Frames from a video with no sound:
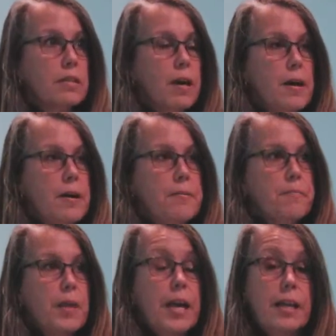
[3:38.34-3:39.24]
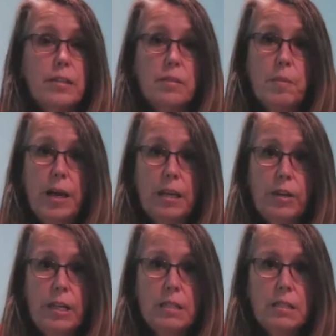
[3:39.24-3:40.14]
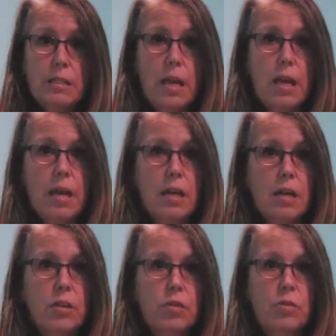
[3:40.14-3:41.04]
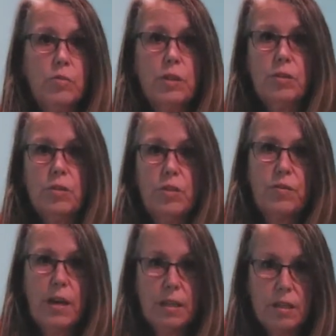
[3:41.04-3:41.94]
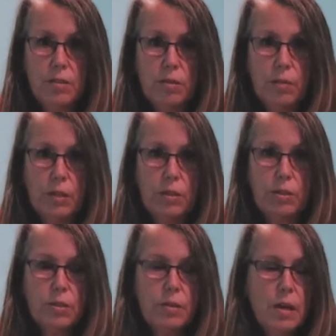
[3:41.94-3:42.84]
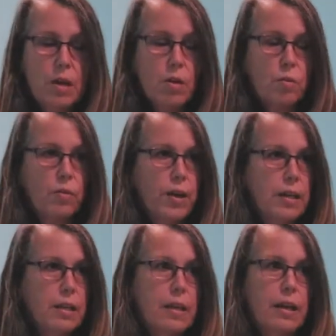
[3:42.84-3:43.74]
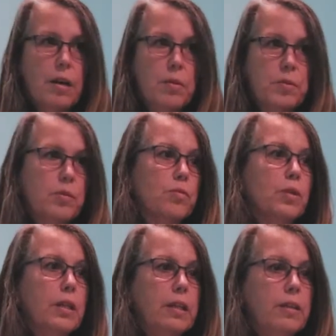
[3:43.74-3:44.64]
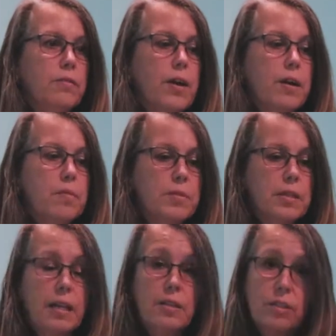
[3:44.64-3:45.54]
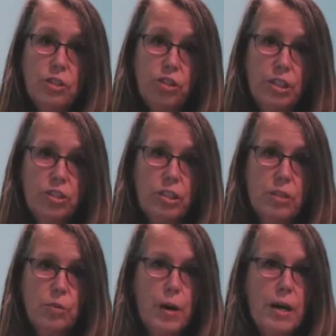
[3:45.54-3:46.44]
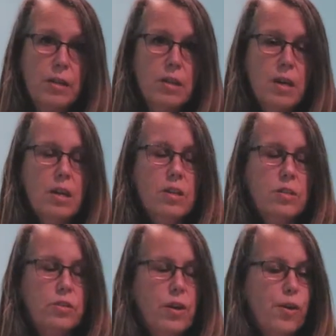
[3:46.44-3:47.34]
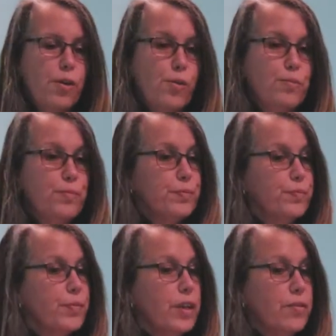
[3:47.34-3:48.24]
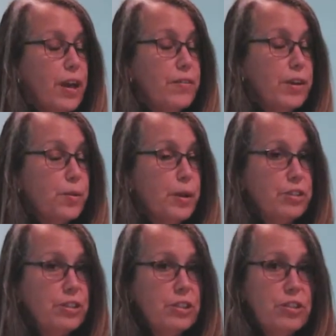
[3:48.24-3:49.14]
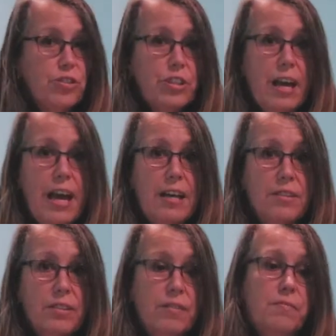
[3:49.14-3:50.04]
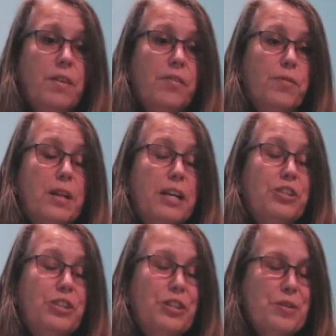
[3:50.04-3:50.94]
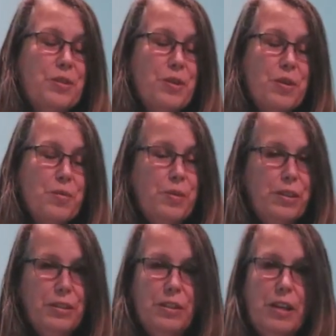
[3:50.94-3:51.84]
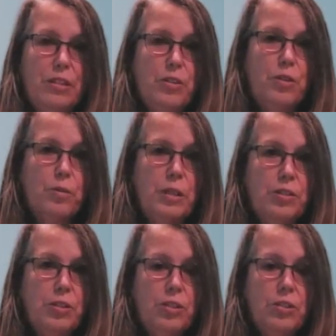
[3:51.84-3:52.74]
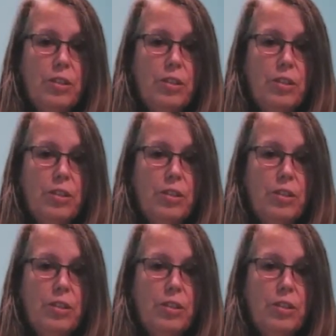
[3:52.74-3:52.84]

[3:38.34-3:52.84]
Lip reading: headaches and migraines and reduces fine lines and wrinkles. We're finding that it helps relieve sinus congestion as well. So if you have any questions, just ask. If we're not sure, we'll do the research